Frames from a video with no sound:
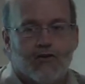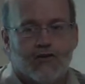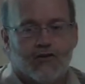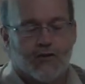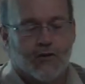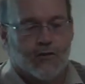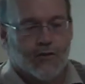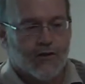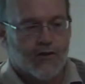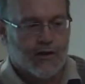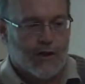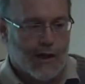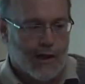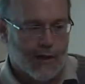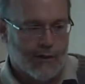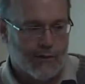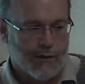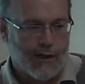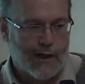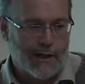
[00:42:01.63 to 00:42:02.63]
service
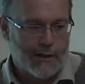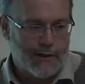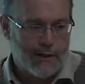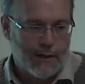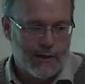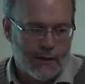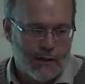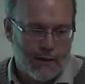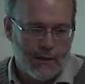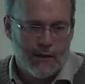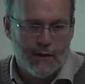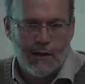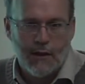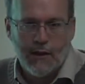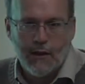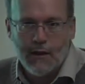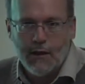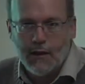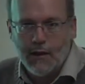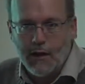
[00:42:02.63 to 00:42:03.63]
contracting.
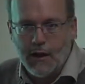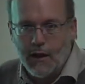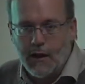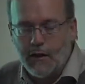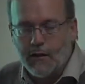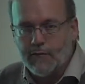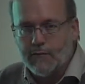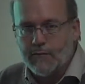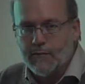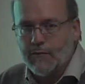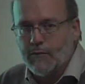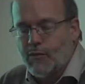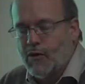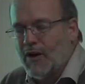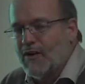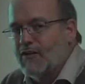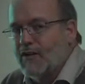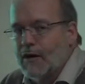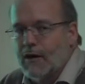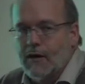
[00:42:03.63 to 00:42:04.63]

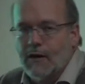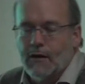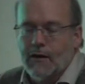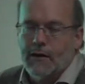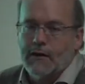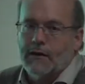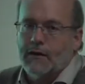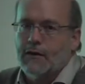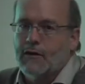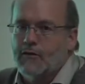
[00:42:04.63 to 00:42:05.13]
President Clinton